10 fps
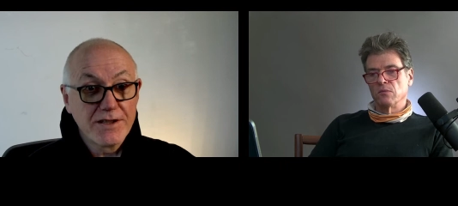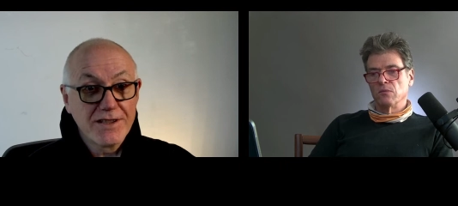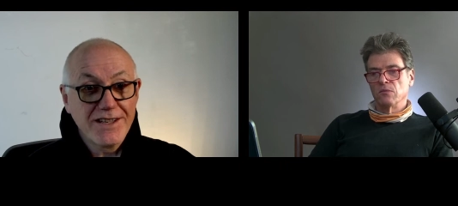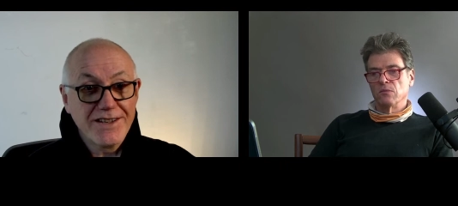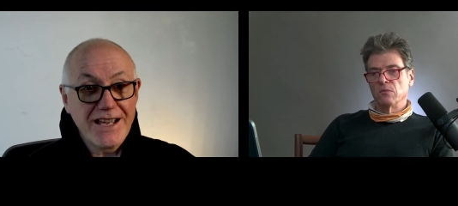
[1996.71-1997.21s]

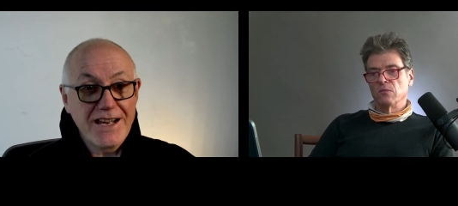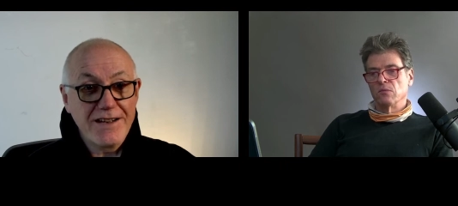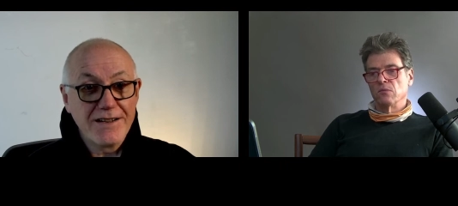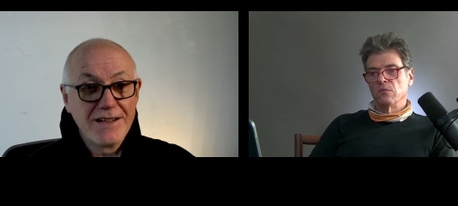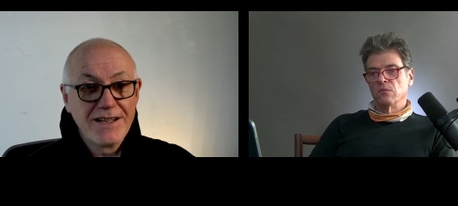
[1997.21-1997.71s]
Speaker 1: and
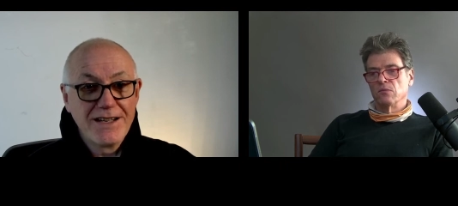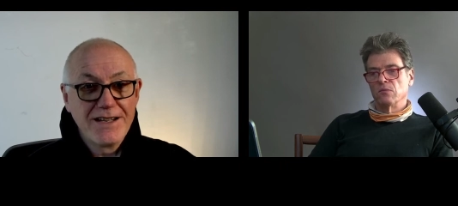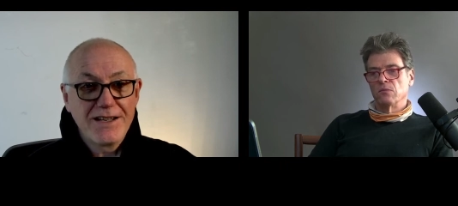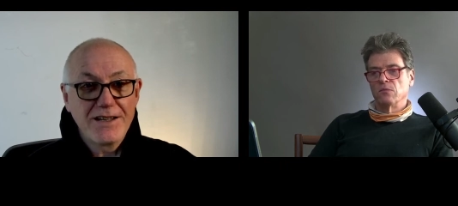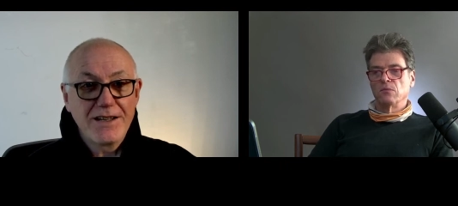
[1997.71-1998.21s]
then
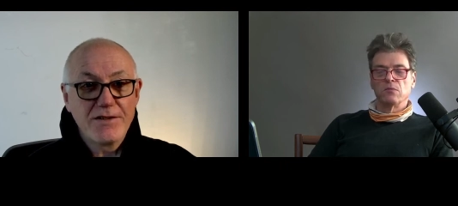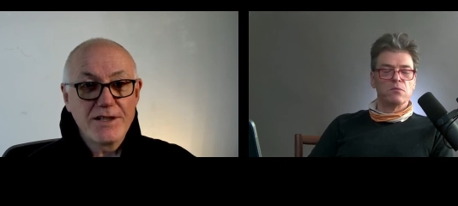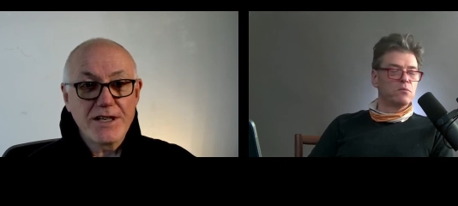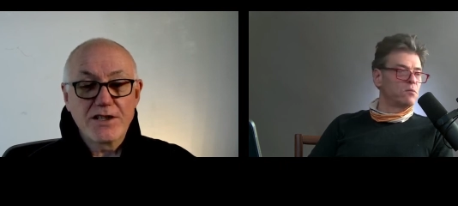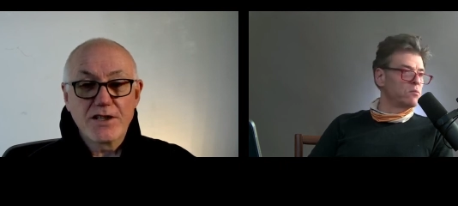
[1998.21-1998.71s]
uh,
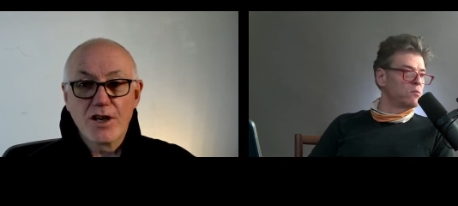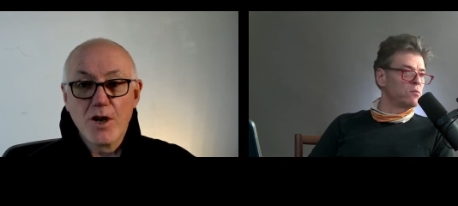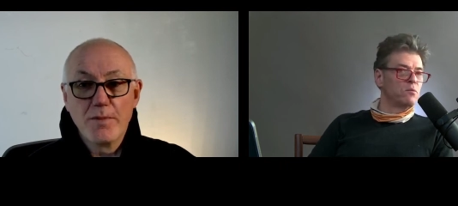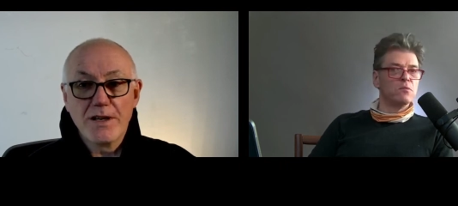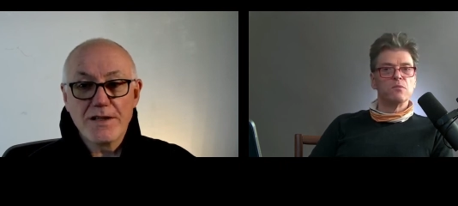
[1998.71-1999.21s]
resist
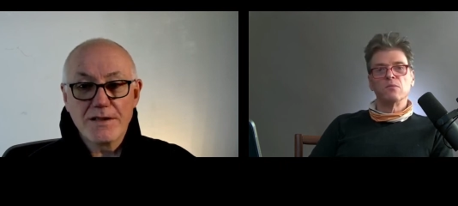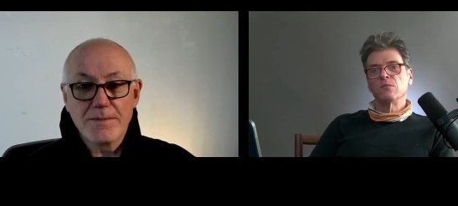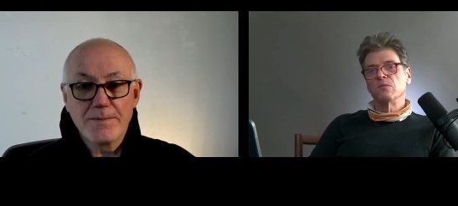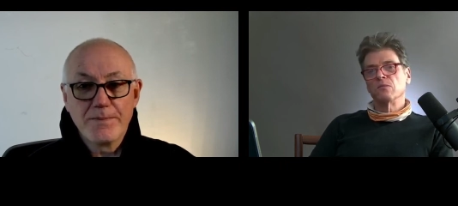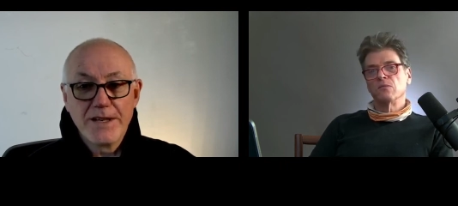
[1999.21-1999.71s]
globalism,
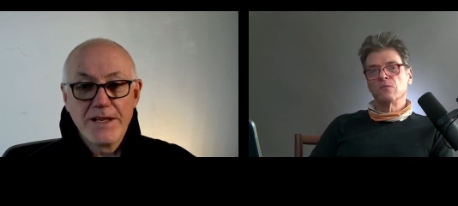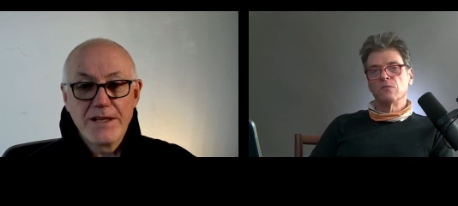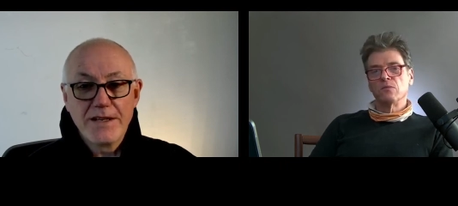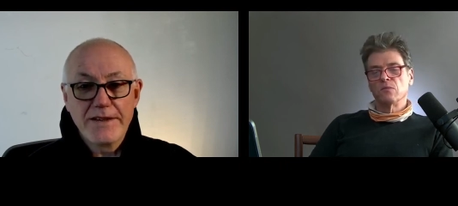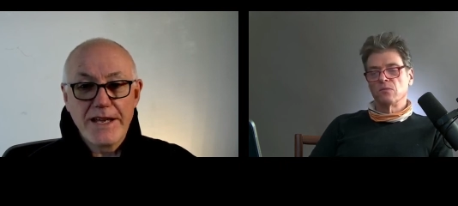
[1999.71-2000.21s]

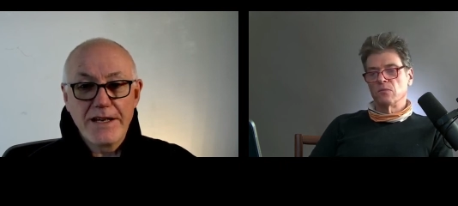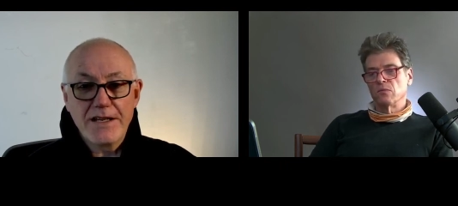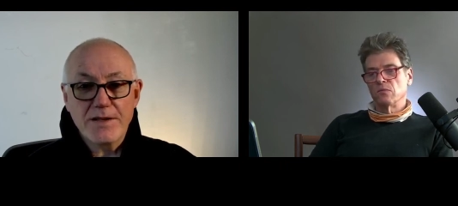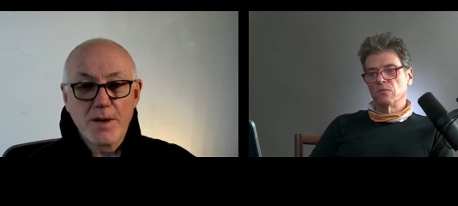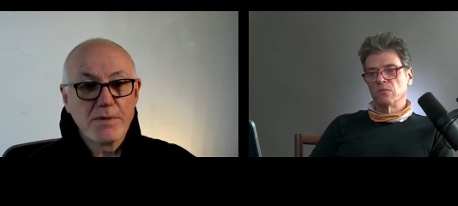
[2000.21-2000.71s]
then it's
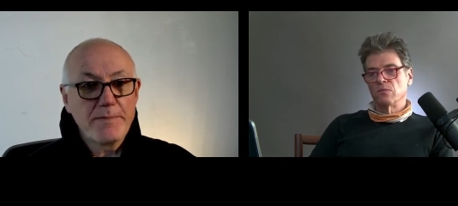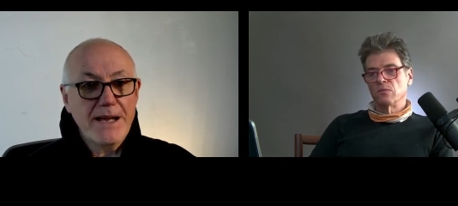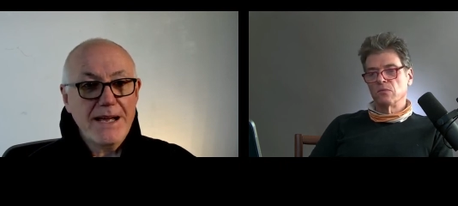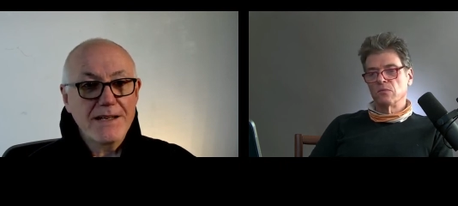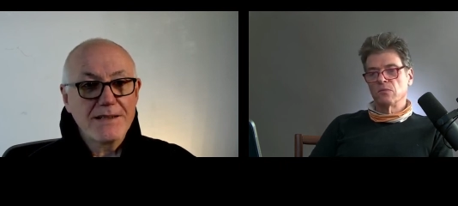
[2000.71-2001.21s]
probably
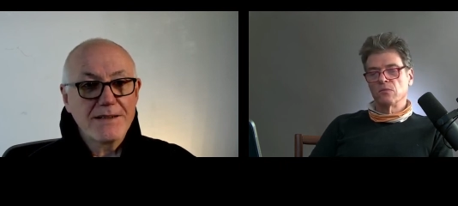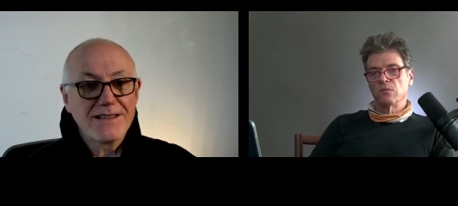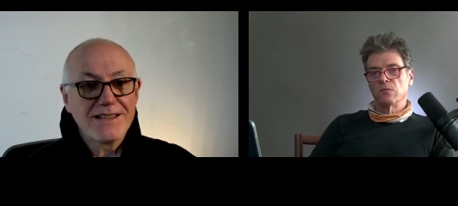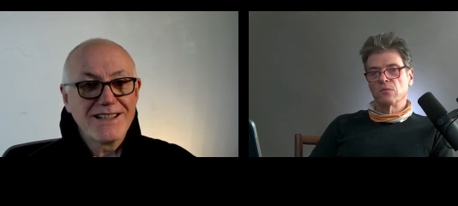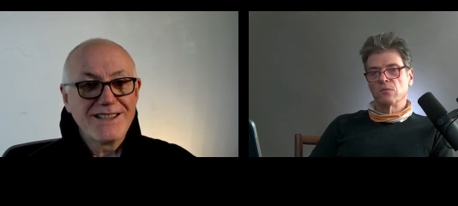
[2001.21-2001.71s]
bad.
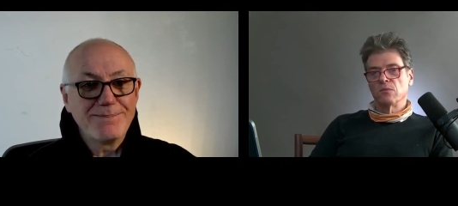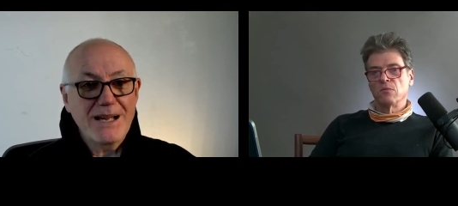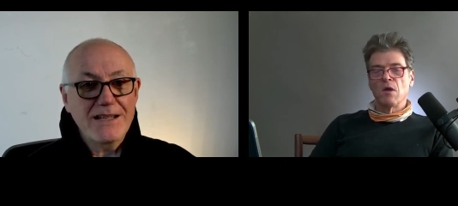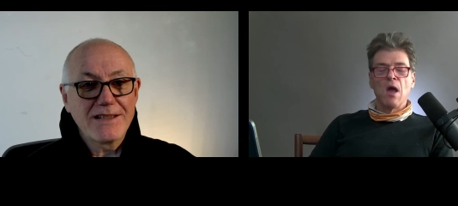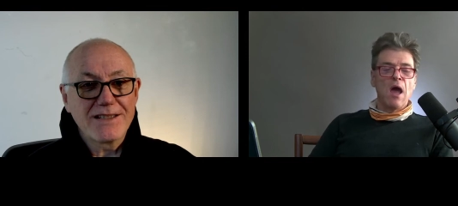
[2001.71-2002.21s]
And, and
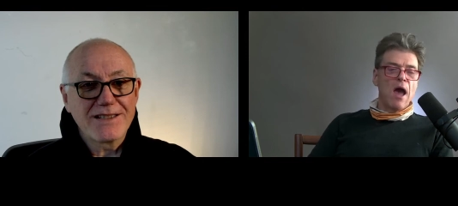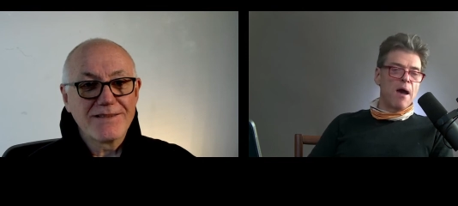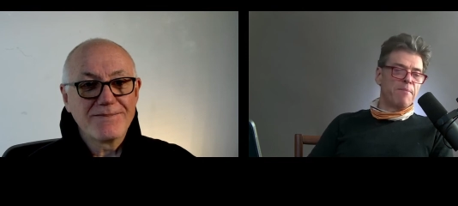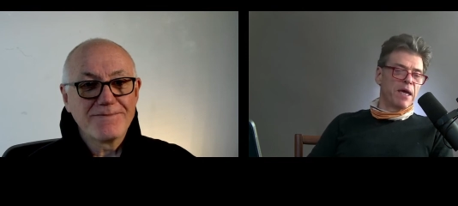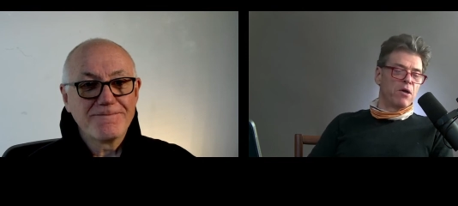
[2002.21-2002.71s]
Speaker 2: Bitcoin
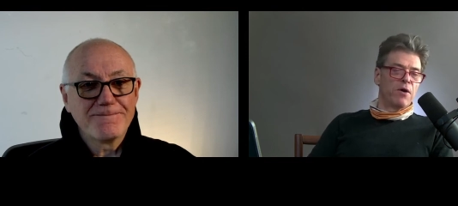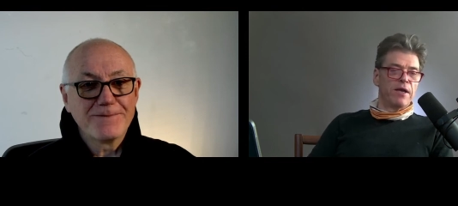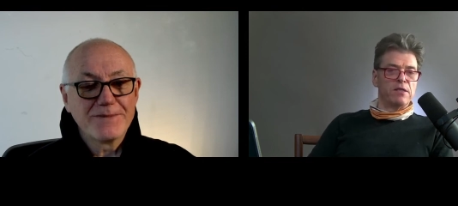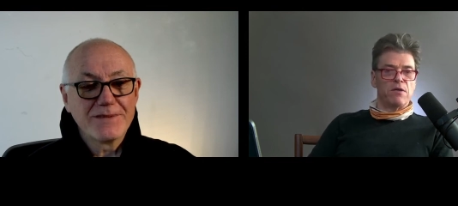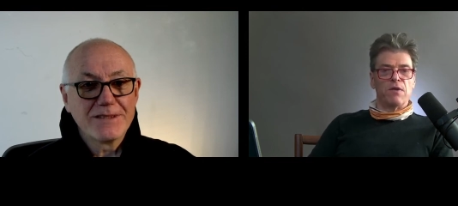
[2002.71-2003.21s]
isn't the
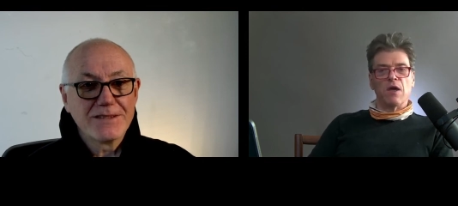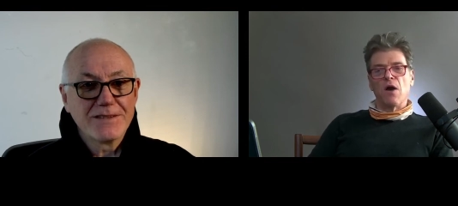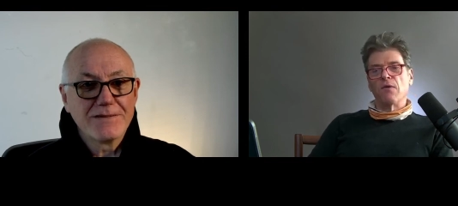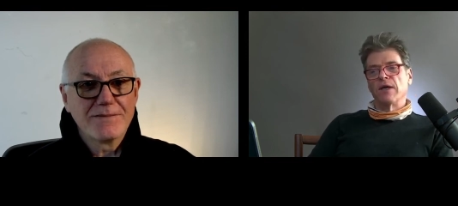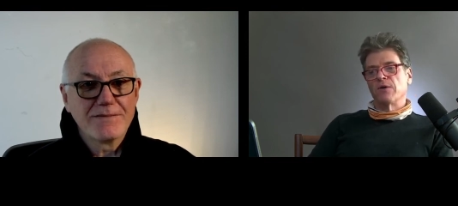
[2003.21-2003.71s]
only
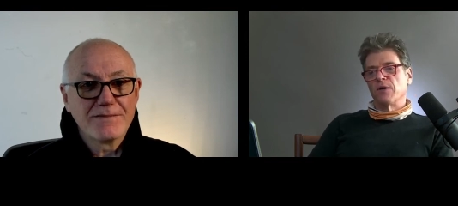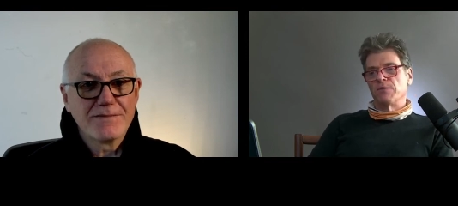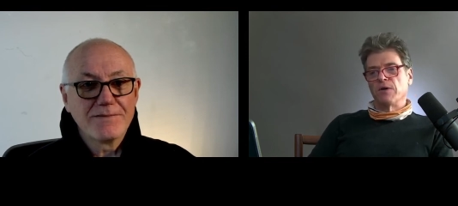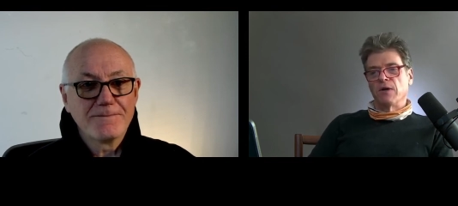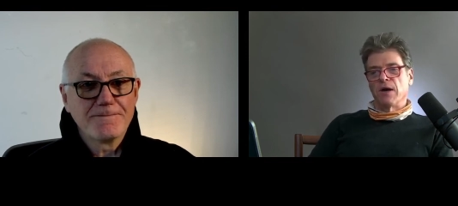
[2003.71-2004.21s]
cryptocurrency.
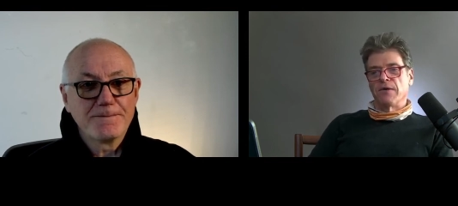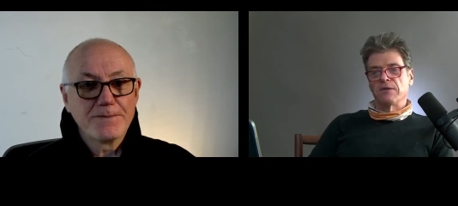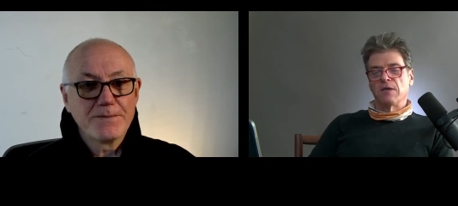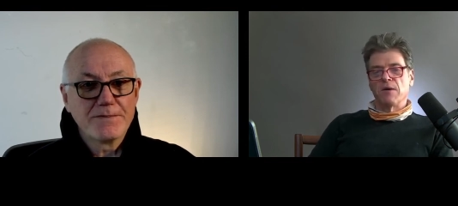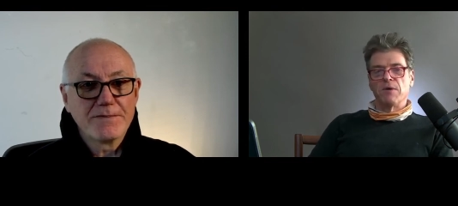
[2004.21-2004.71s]
I mean, you have
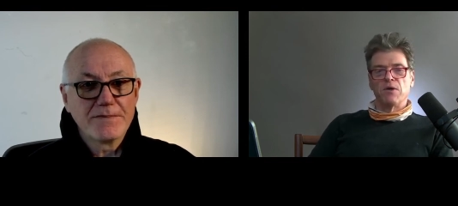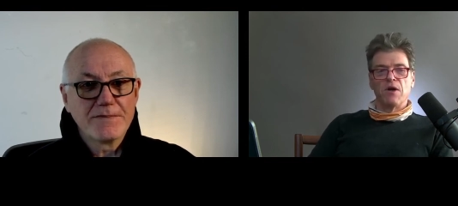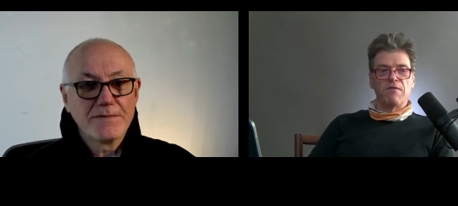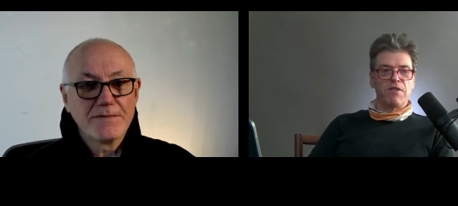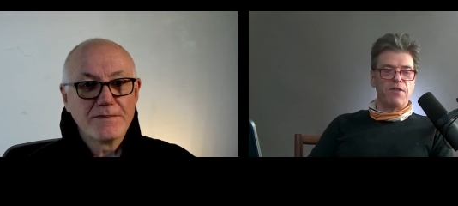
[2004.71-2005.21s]
Ethereum,
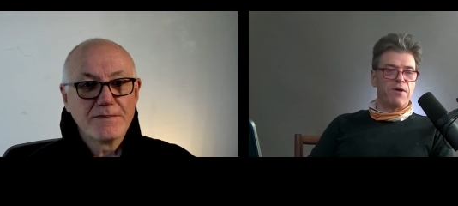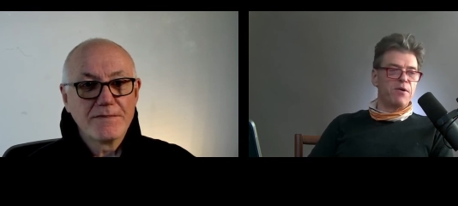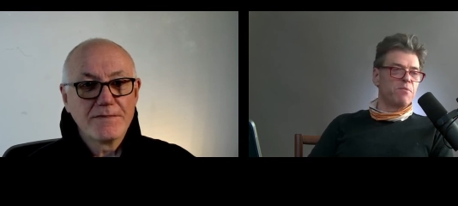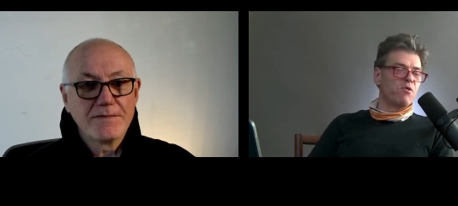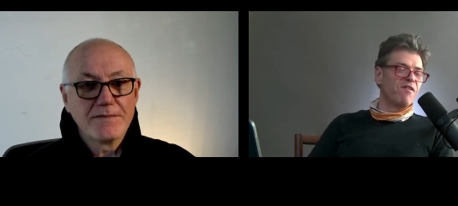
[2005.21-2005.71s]
you have
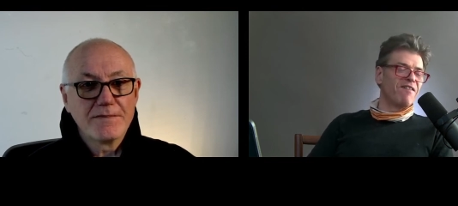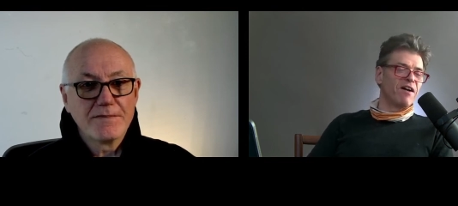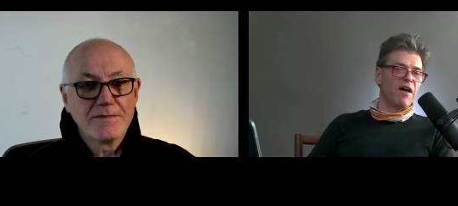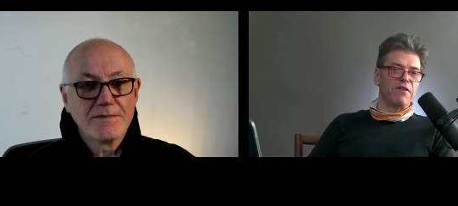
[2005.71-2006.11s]
others. So,